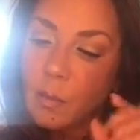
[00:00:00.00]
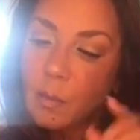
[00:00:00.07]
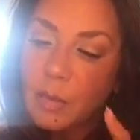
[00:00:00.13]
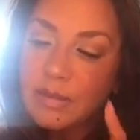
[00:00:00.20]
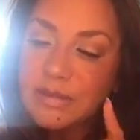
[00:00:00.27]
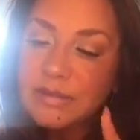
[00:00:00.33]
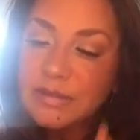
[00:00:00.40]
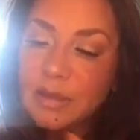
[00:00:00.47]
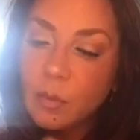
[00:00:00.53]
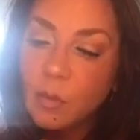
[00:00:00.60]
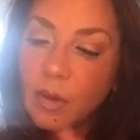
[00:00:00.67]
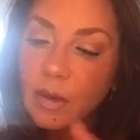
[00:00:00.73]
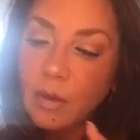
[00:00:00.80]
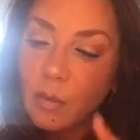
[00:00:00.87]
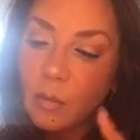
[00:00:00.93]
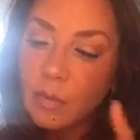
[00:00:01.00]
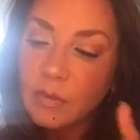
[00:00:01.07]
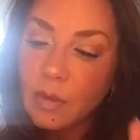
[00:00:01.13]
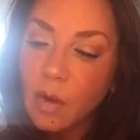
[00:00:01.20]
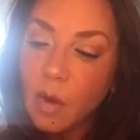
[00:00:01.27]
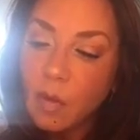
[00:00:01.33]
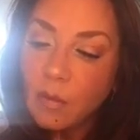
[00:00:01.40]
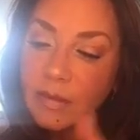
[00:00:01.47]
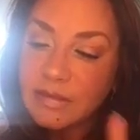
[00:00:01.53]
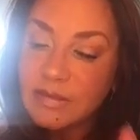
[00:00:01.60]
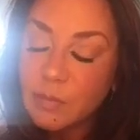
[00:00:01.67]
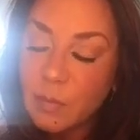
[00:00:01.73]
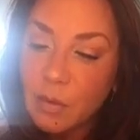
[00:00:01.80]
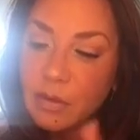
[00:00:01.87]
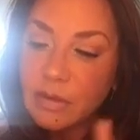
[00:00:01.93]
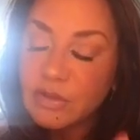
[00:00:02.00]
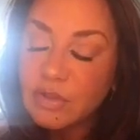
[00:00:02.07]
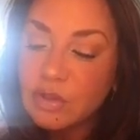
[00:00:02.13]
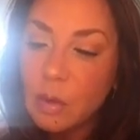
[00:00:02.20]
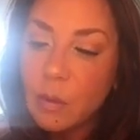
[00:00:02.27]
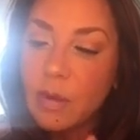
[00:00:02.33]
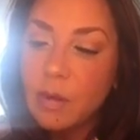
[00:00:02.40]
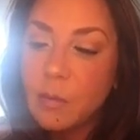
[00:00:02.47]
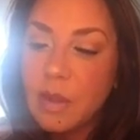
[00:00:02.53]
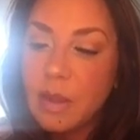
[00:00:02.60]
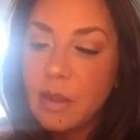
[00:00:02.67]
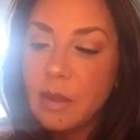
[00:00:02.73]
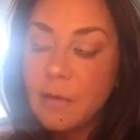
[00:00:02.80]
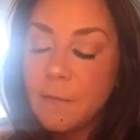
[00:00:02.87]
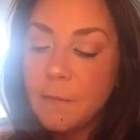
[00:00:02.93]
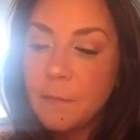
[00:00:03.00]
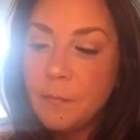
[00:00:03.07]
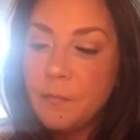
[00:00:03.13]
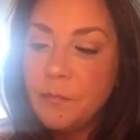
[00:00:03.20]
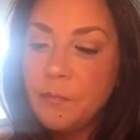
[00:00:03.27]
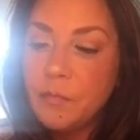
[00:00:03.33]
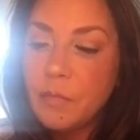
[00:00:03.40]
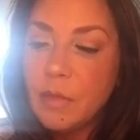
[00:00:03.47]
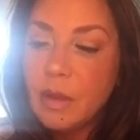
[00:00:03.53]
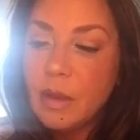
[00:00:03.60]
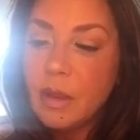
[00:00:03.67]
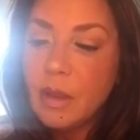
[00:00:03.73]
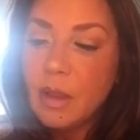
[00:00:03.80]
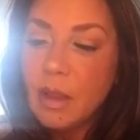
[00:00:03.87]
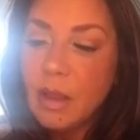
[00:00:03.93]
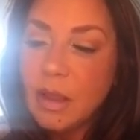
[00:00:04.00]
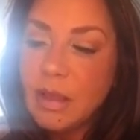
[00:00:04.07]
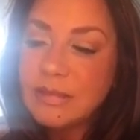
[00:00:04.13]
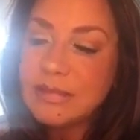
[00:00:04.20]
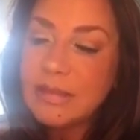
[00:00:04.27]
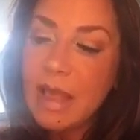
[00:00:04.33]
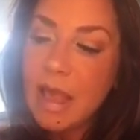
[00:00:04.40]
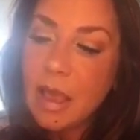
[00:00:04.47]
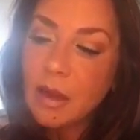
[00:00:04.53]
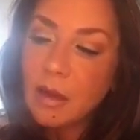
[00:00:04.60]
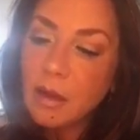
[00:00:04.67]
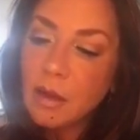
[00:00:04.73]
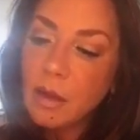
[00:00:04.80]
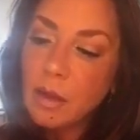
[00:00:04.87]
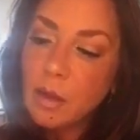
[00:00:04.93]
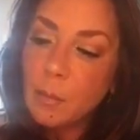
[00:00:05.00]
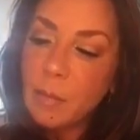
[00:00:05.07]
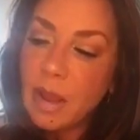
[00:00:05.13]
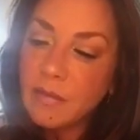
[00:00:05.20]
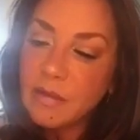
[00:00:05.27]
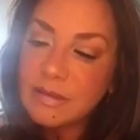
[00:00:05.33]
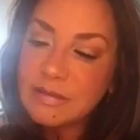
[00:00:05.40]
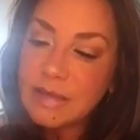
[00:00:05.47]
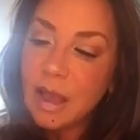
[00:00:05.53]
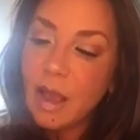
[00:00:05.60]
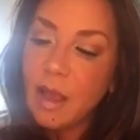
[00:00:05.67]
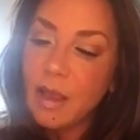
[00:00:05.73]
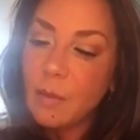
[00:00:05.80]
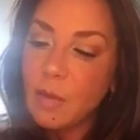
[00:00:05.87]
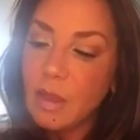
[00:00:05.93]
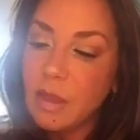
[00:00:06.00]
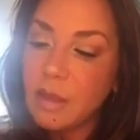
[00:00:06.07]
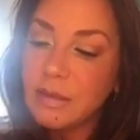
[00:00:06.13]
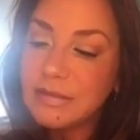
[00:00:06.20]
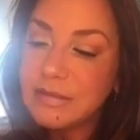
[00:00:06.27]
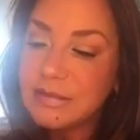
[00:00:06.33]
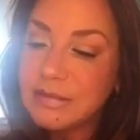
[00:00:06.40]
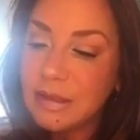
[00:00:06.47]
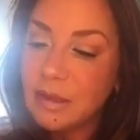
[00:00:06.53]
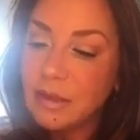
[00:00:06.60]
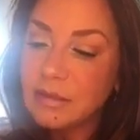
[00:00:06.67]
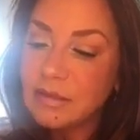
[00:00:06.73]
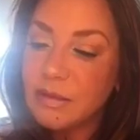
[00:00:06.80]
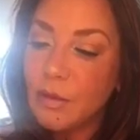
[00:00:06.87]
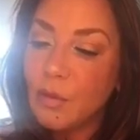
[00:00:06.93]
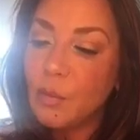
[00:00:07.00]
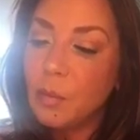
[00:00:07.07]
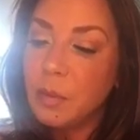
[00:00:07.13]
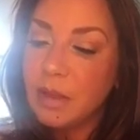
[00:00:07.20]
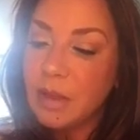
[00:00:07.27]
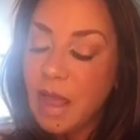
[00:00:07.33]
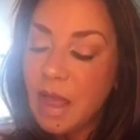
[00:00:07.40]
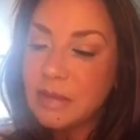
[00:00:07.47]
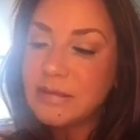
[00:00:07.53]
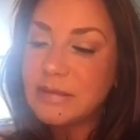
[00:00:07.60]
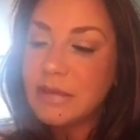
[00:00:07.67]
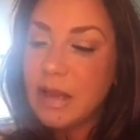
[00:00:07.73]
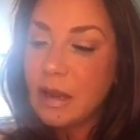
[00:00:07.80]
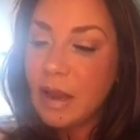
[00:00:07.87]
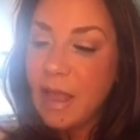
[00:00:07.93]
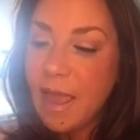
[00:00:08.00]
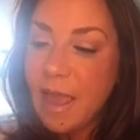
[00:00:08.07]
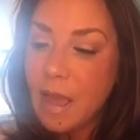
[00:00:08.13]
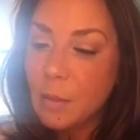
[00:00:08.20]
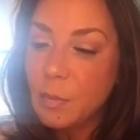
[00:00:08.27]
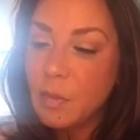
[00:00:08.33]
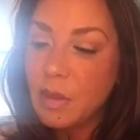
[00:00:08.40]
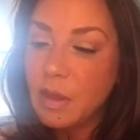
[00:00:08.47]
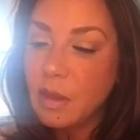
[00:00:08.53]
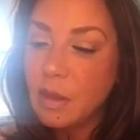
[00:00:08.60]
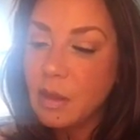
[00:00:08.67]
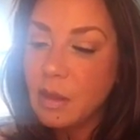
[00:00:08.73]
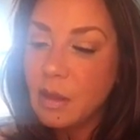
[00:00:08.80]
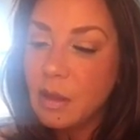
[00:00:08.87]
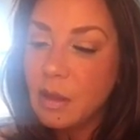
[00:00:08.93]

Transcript: But see, what the Holy Spirit is showing me is that by the time he sees you blessed and happy,